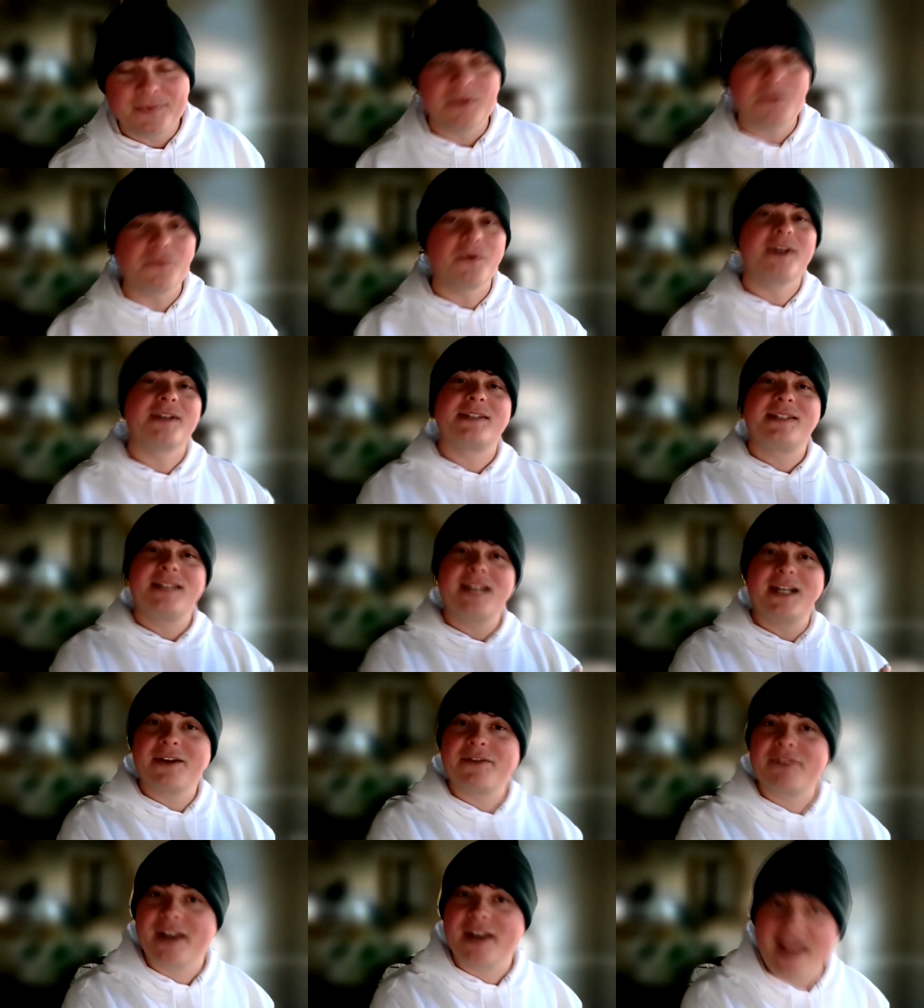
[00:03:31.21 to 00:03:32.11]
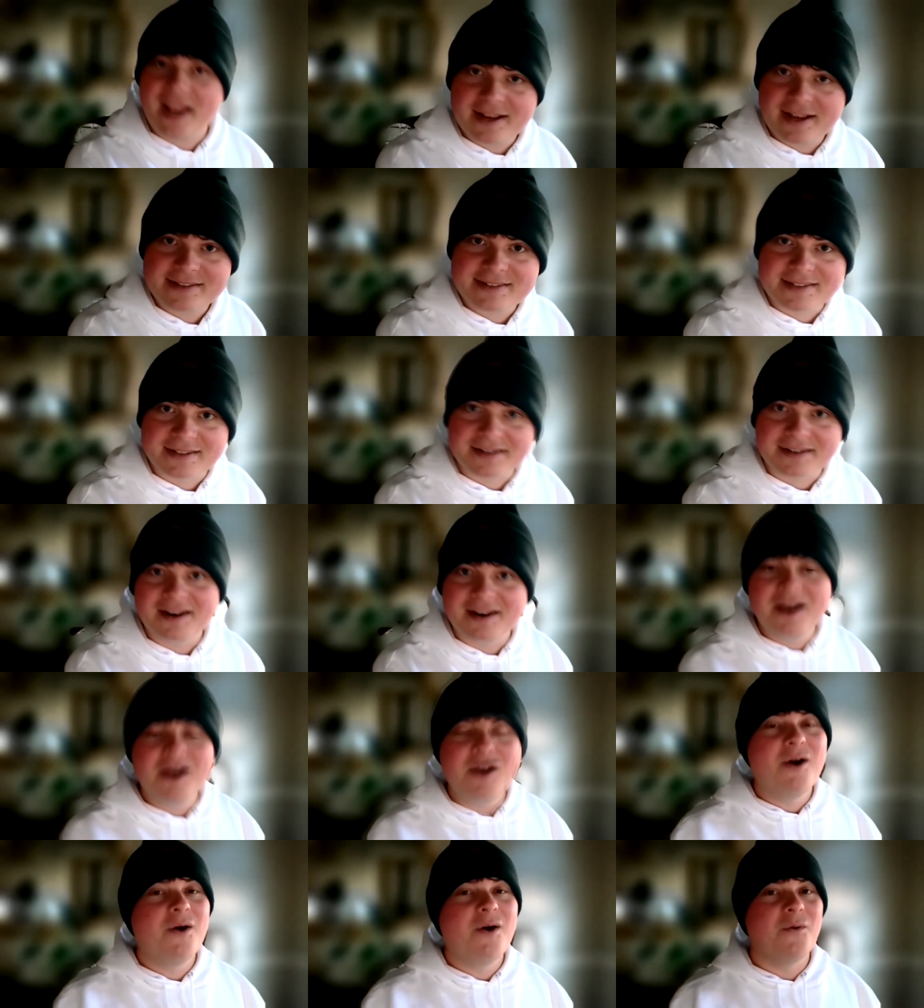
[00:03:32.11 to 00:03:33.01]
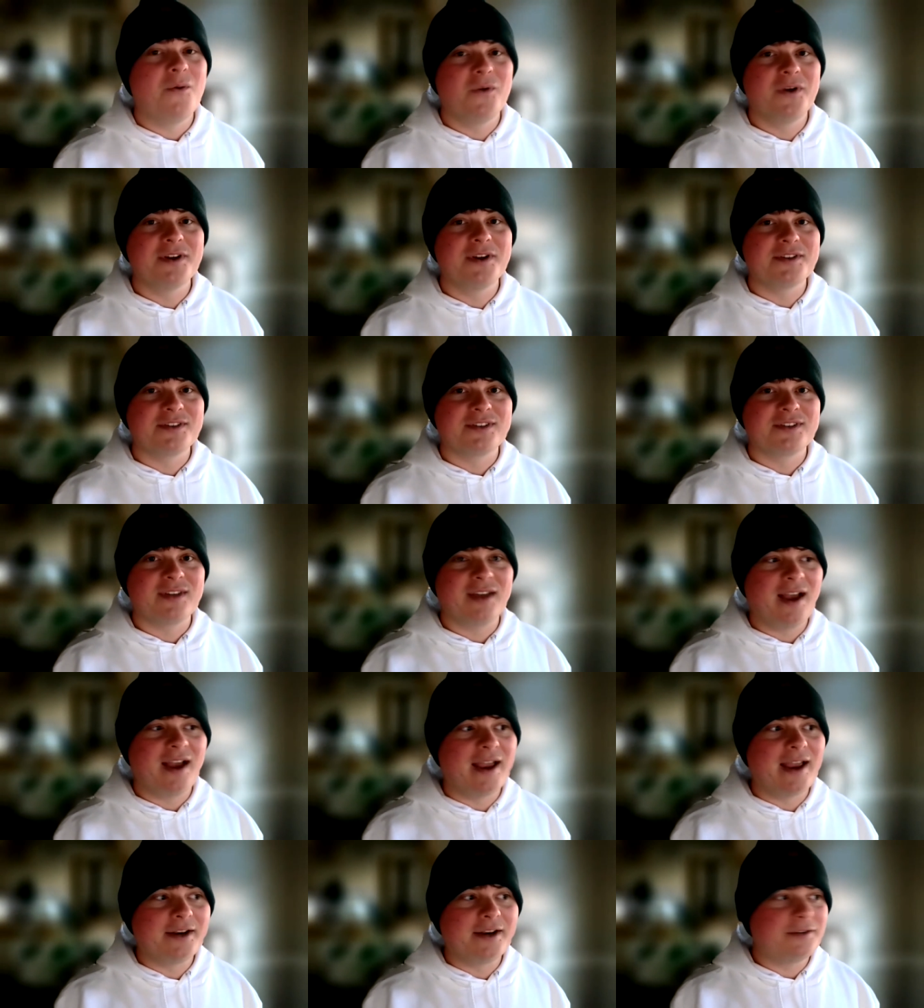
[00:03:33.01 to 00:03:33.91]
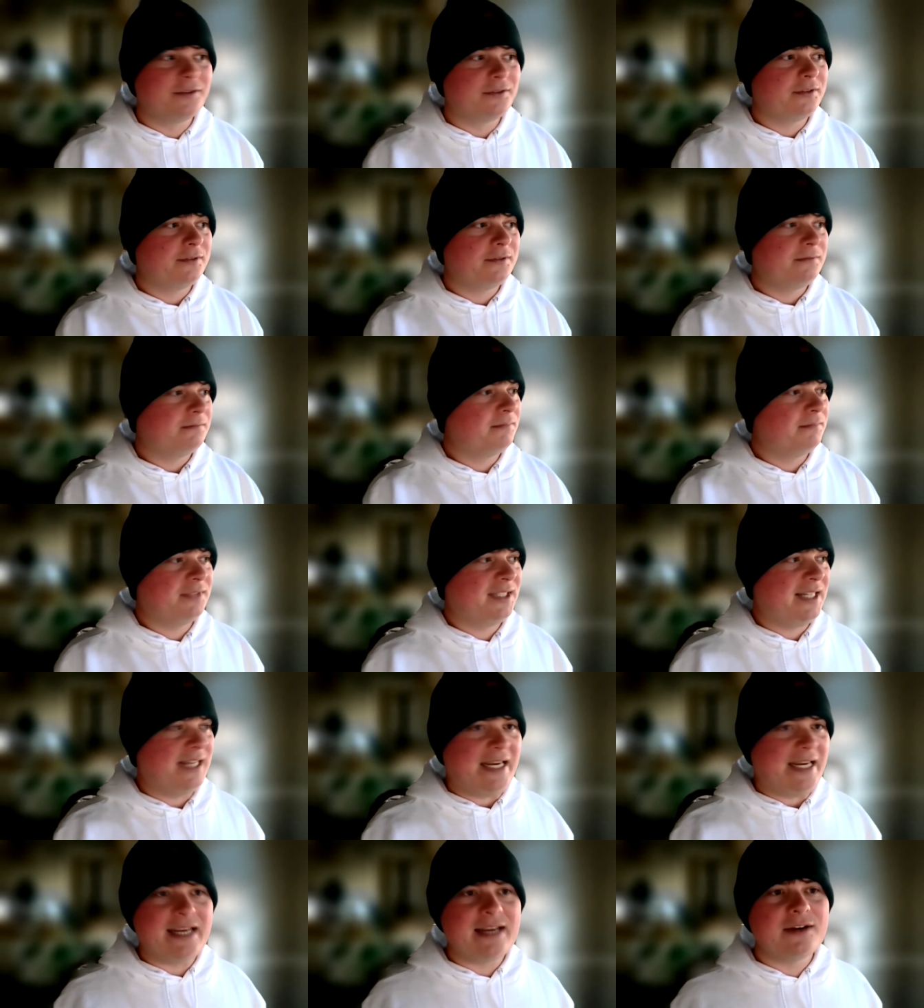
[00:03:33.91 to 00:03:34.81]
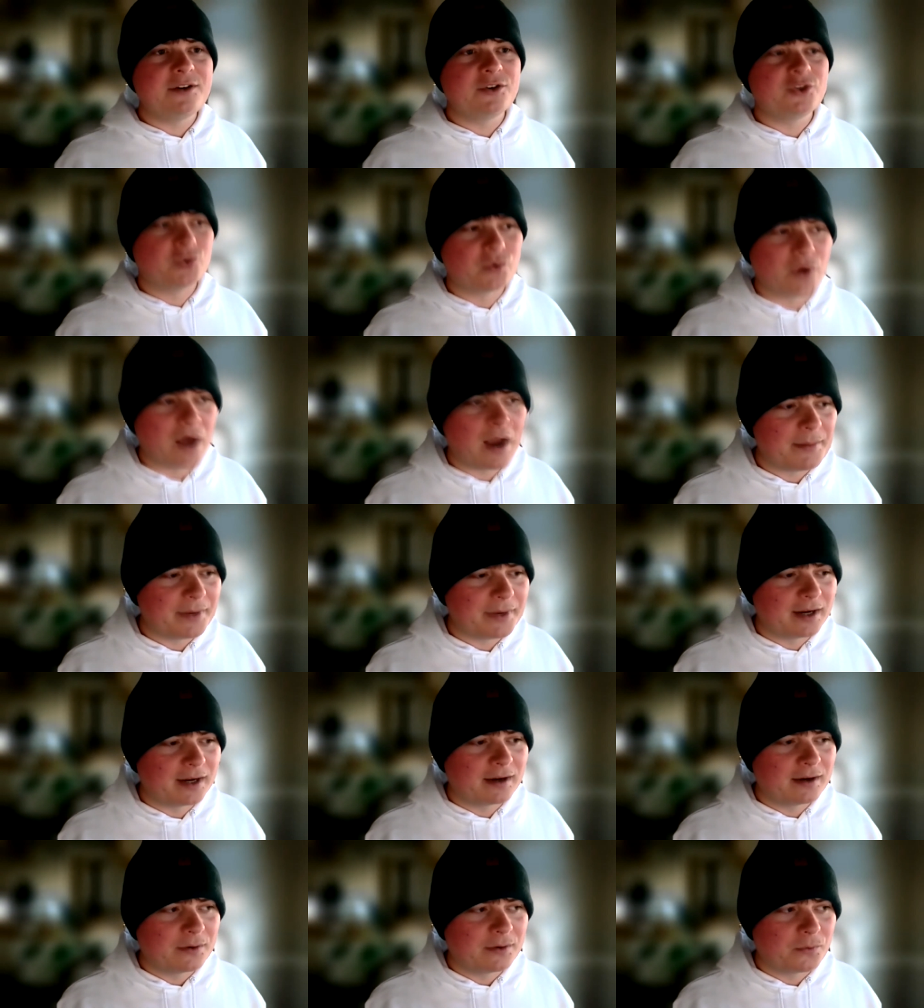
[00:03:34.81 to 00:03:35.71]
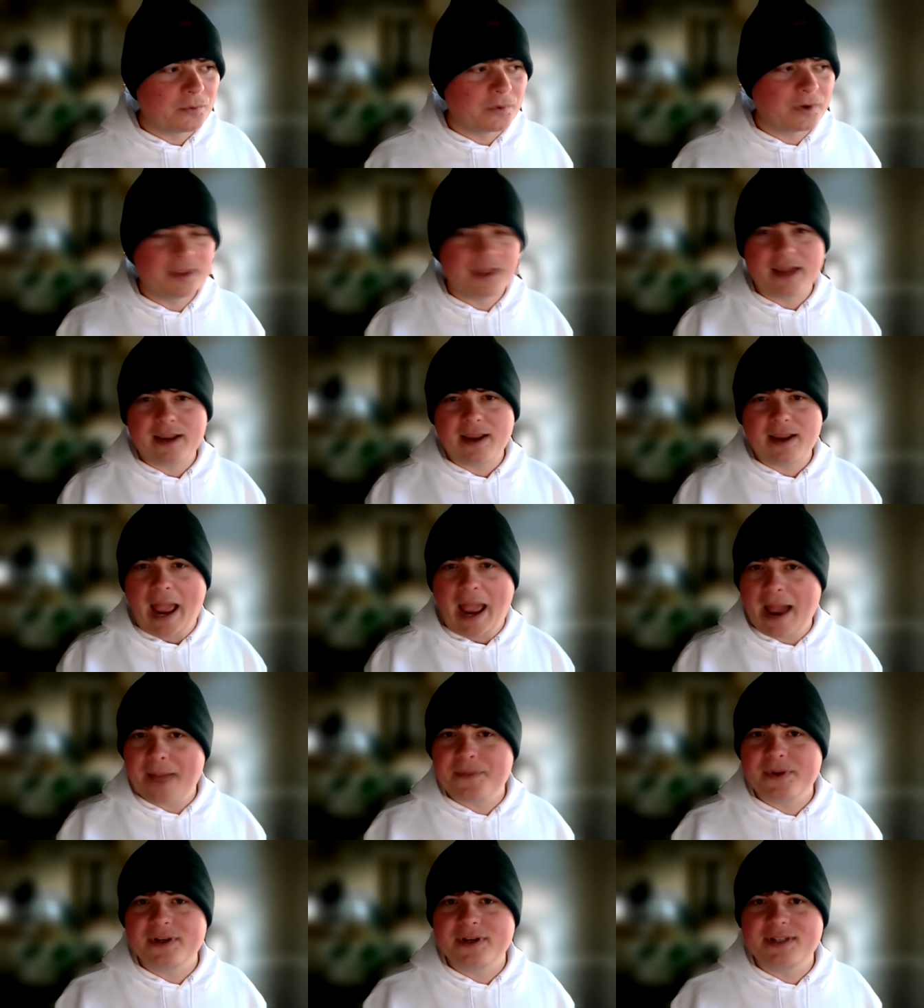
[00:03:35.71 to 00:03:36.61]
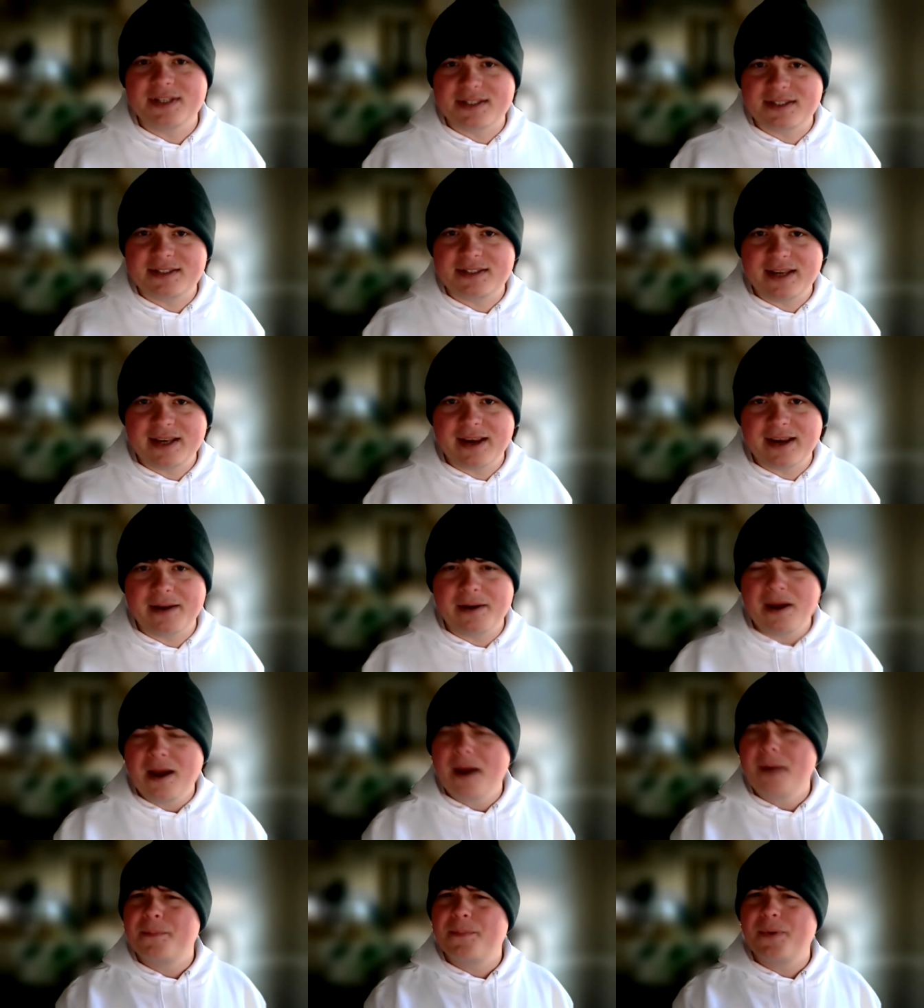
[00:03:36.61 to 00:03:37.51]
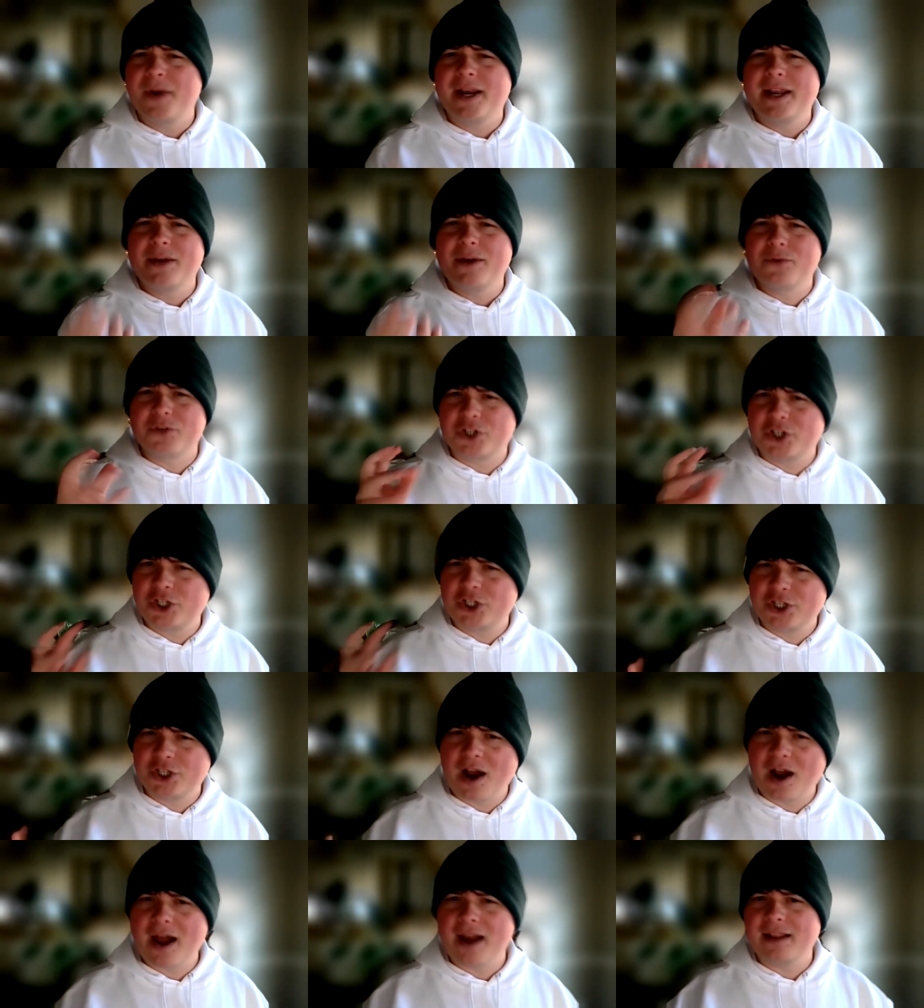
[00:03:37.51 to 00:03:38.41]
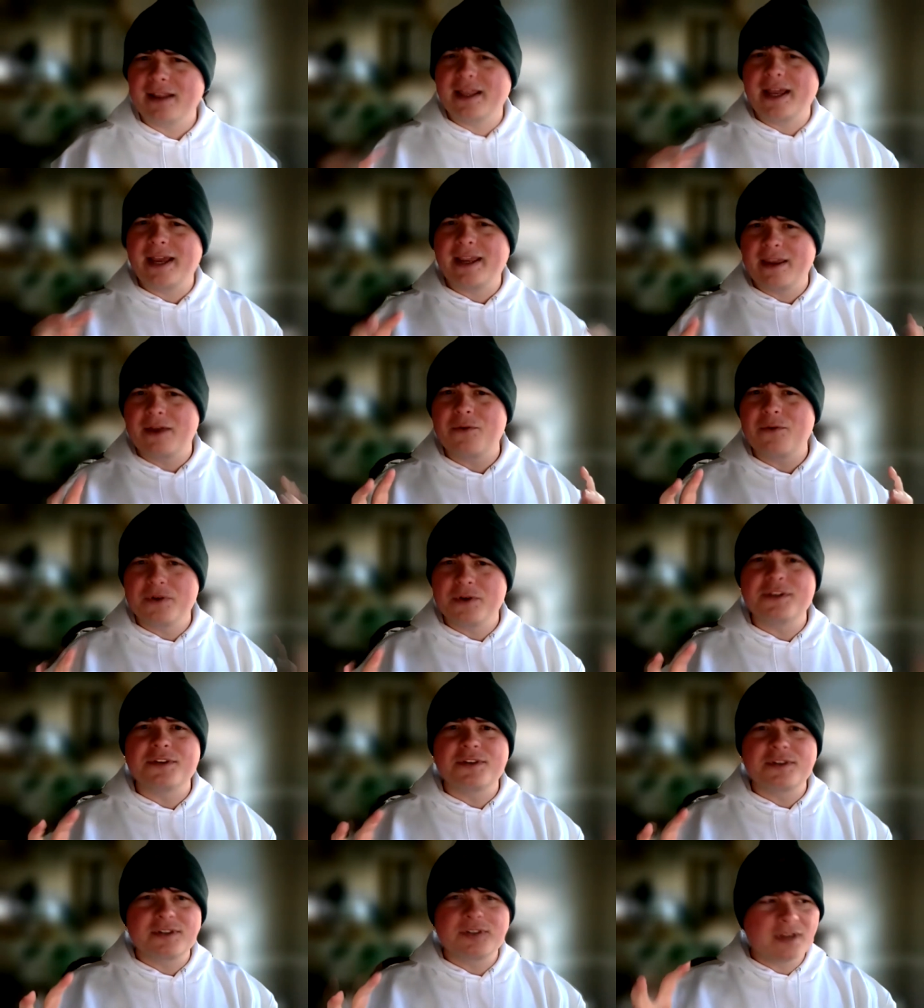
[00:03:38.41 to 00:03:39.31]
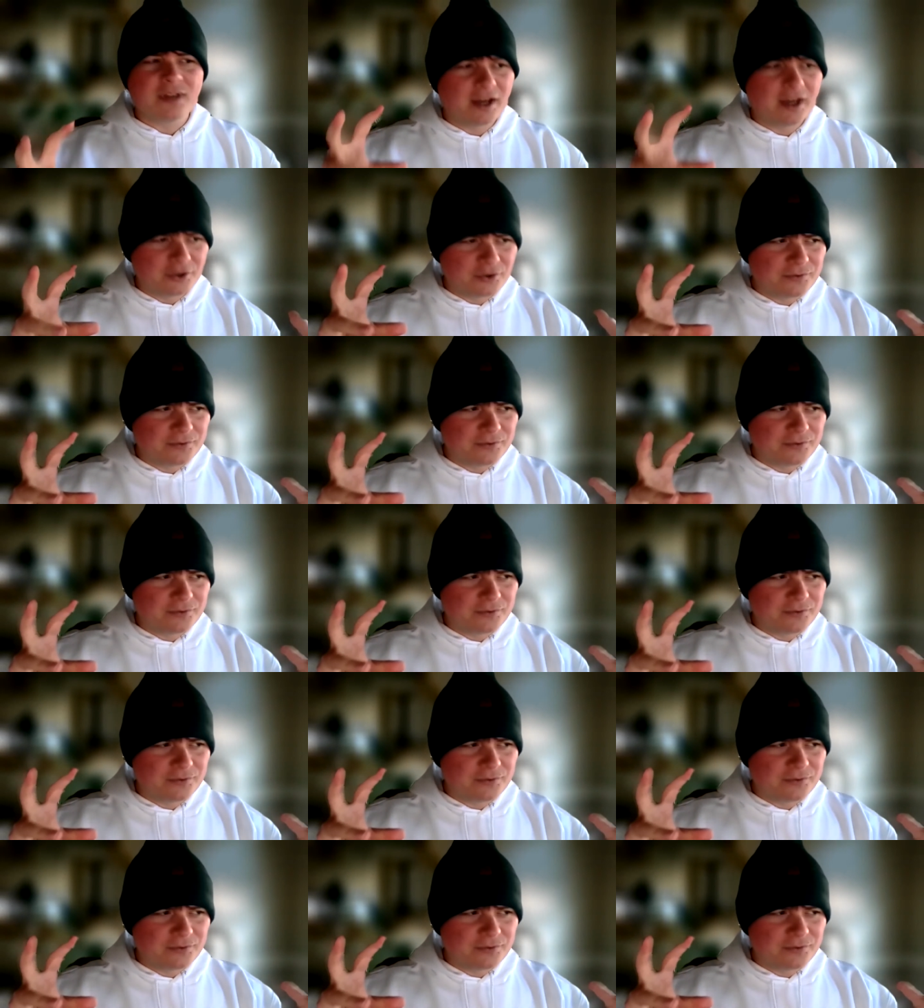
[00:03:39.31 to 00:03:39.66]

Whereas Dear Evan Hansen was a teen drama where they happened to sing, but it was shot like it was a